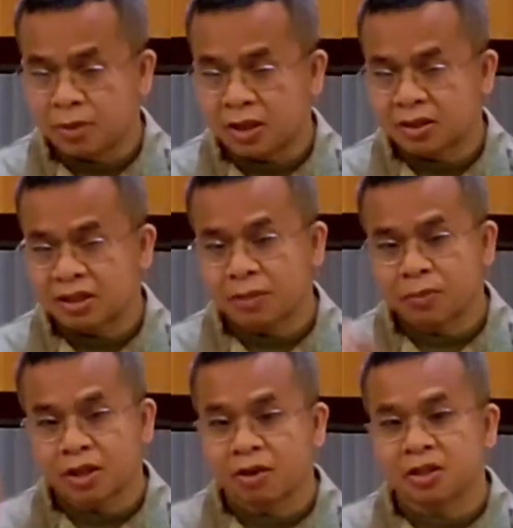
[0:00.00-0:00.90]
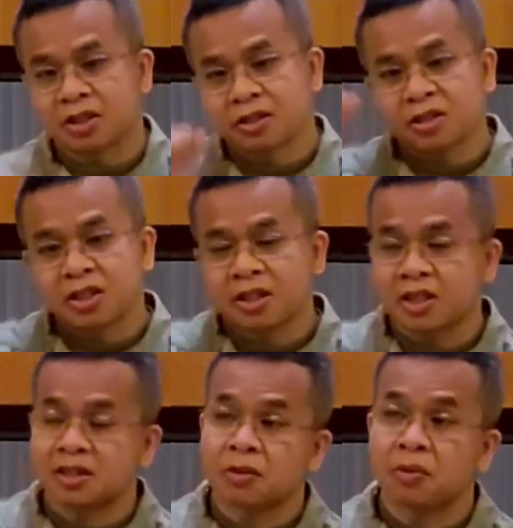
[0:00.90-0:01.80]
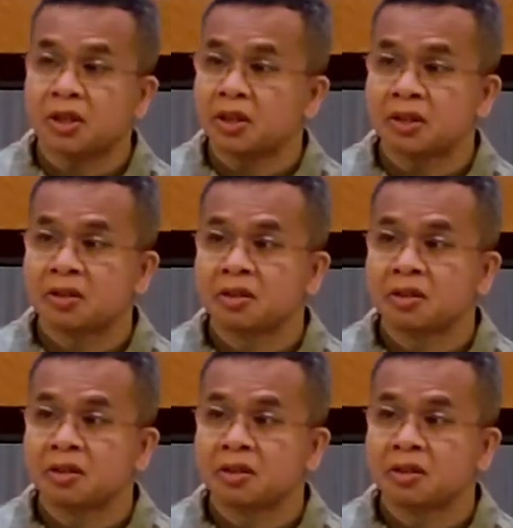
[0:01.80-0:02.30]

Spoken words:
but some thought just take us away